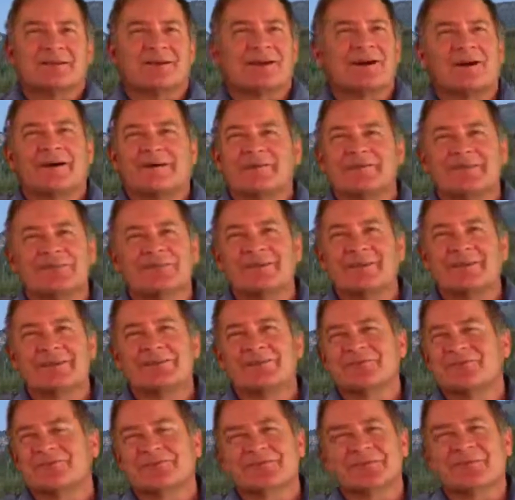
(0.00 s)
coughs or any
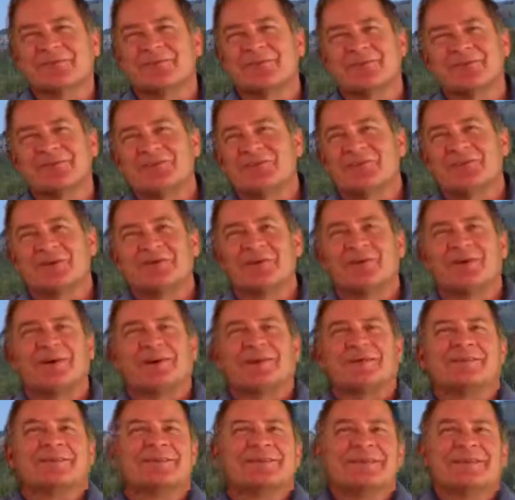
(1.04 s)
other stuff that you don't
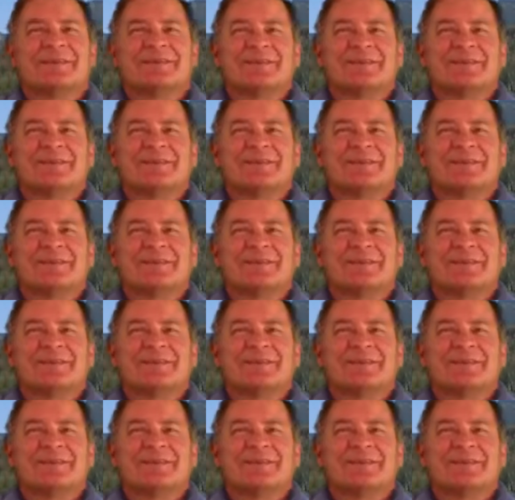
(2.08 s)
want.